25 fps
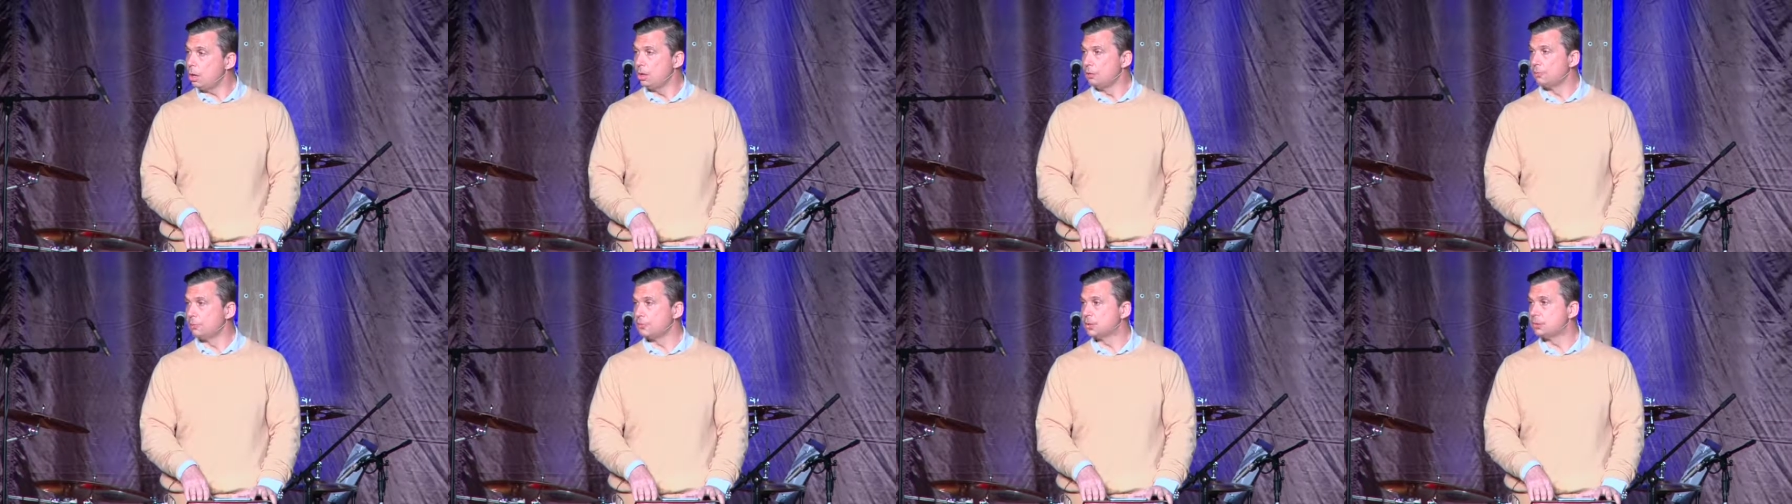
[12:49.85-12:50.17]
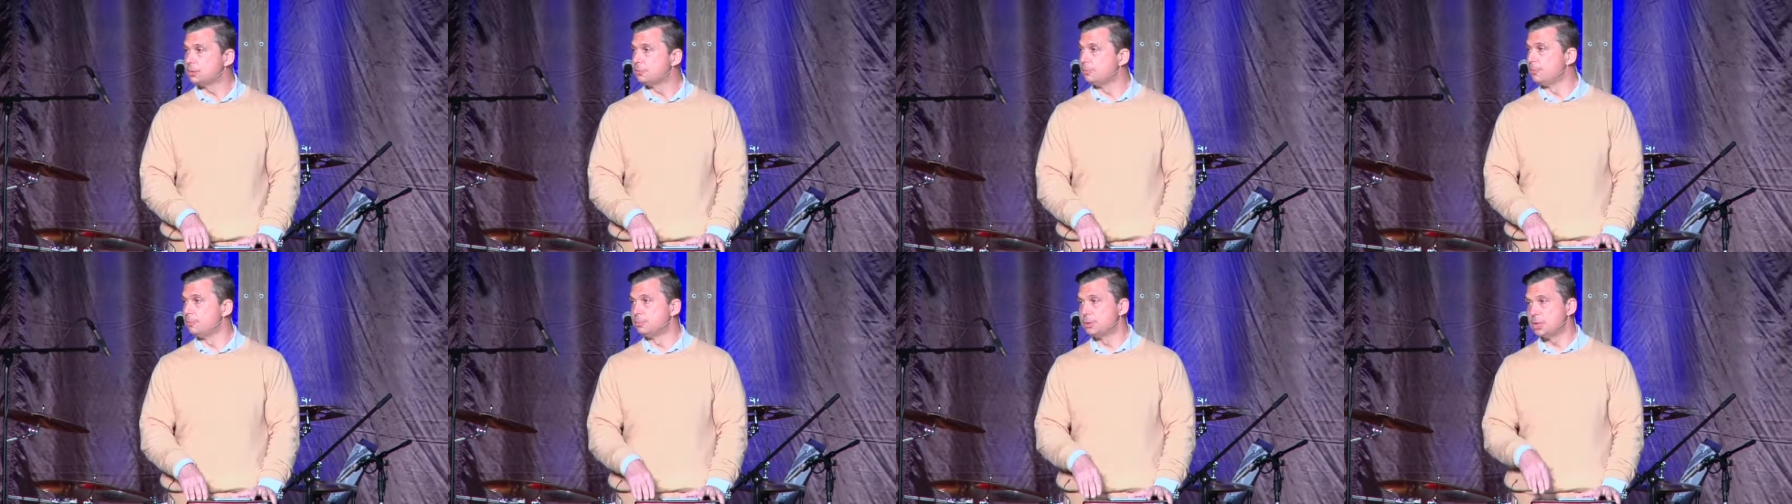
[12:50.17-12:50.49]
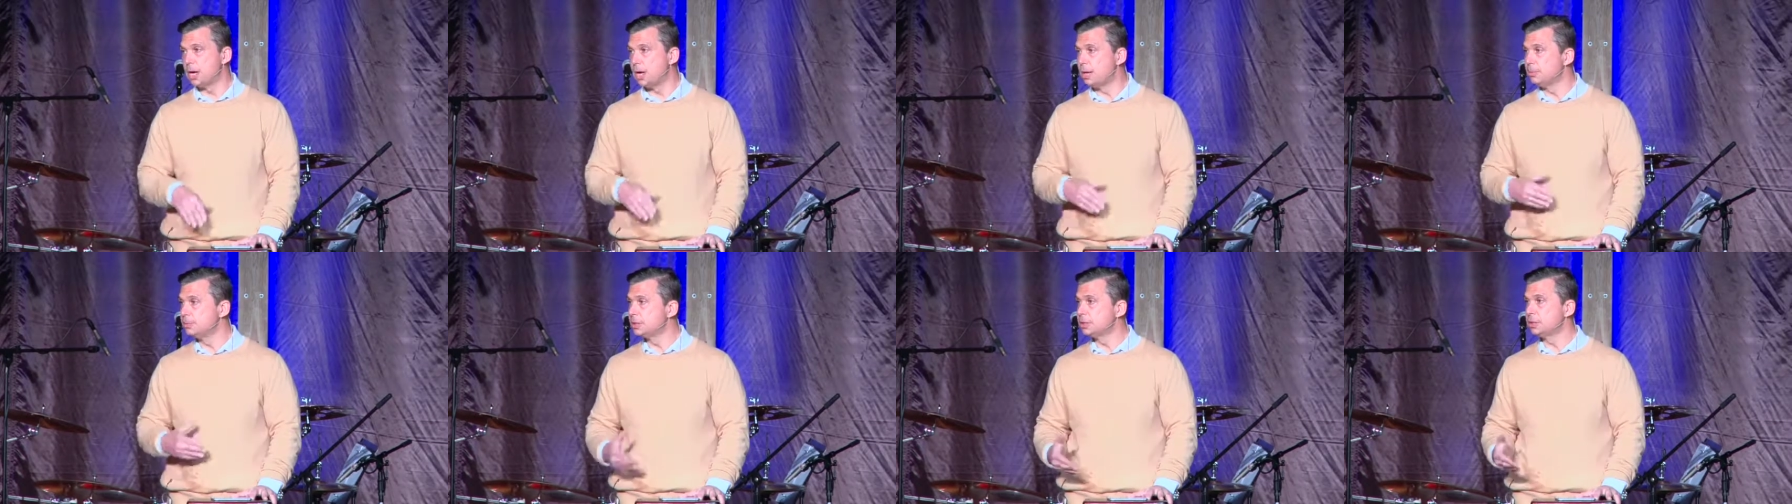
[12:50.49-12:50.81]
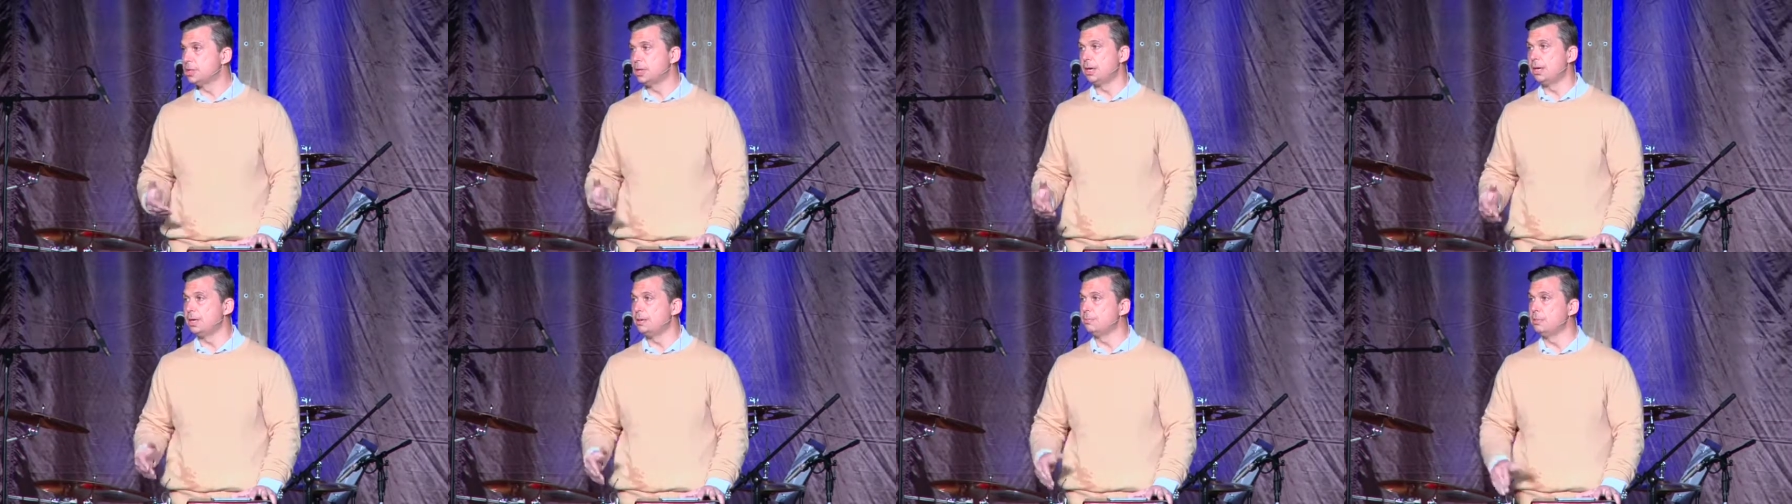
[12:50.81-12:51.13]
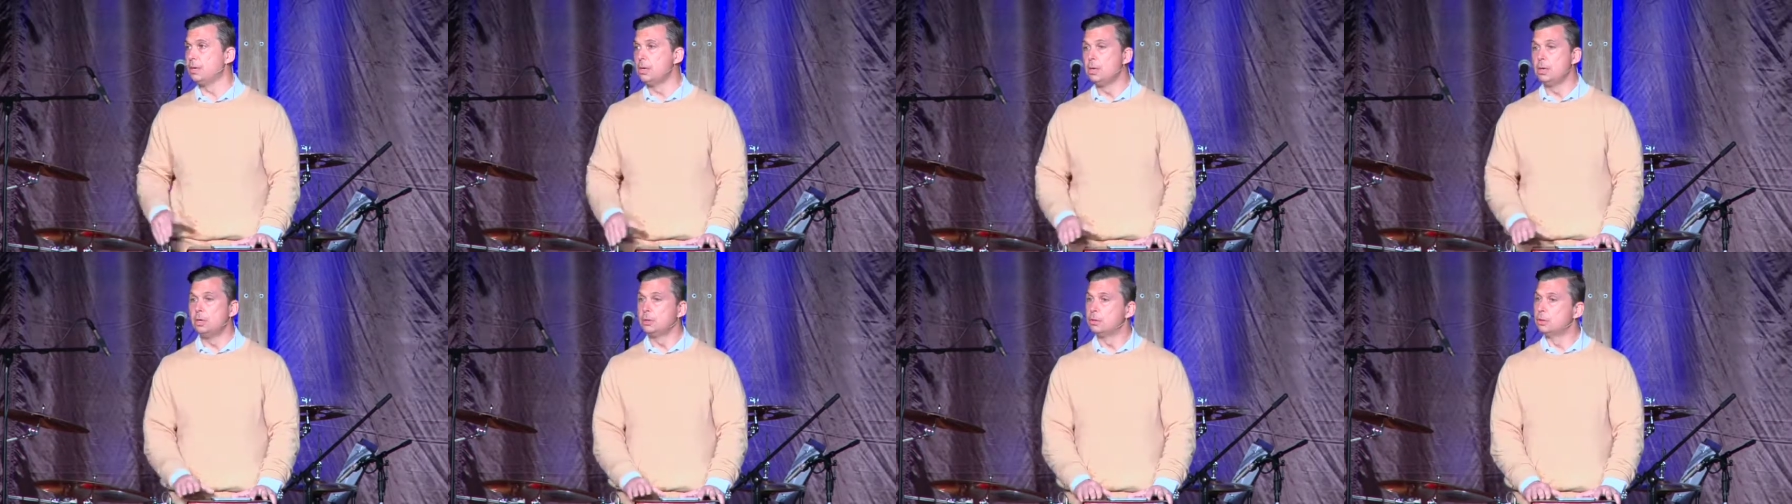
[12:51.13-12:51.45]
of us from time to time
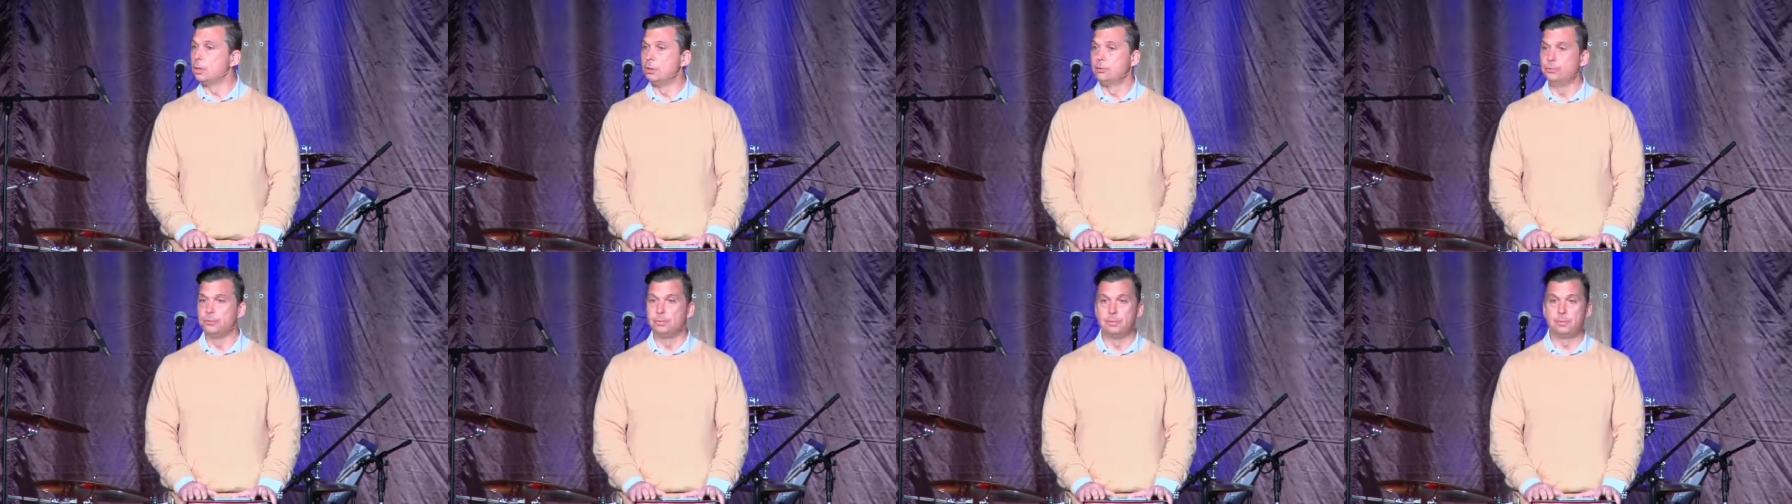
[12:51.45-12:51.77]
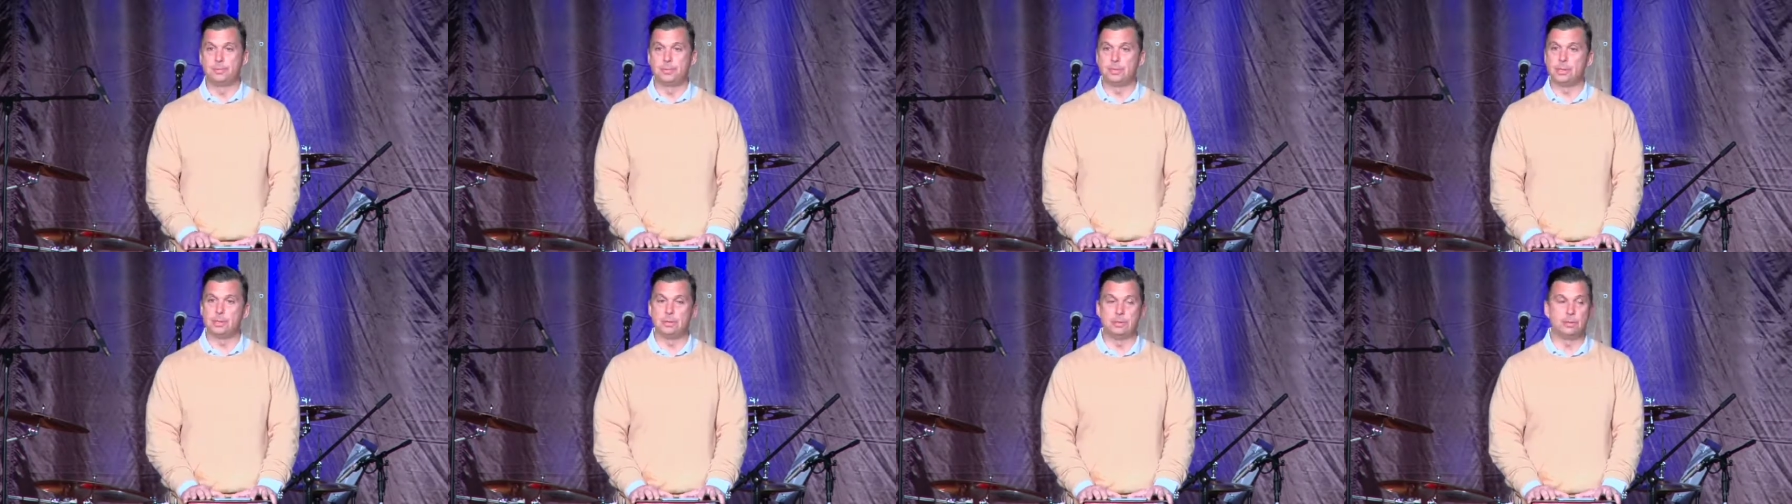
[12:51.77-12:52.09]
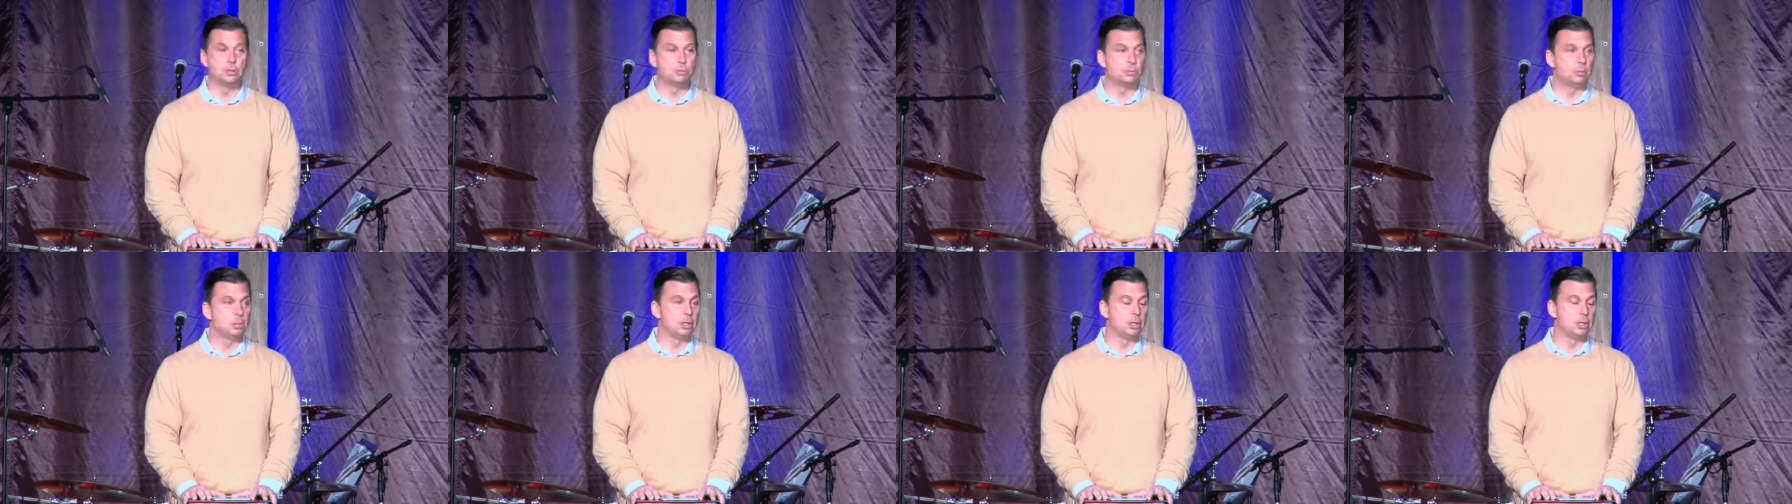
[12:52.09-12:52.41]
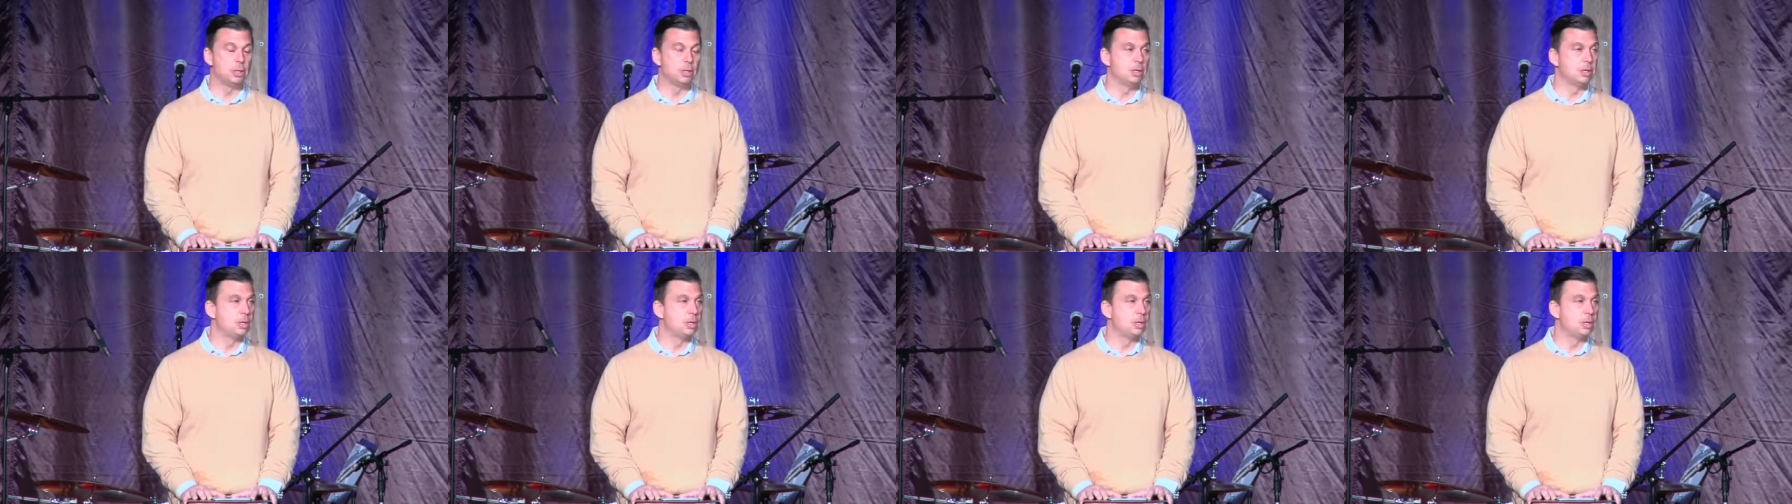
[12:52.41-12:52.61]
go through periods where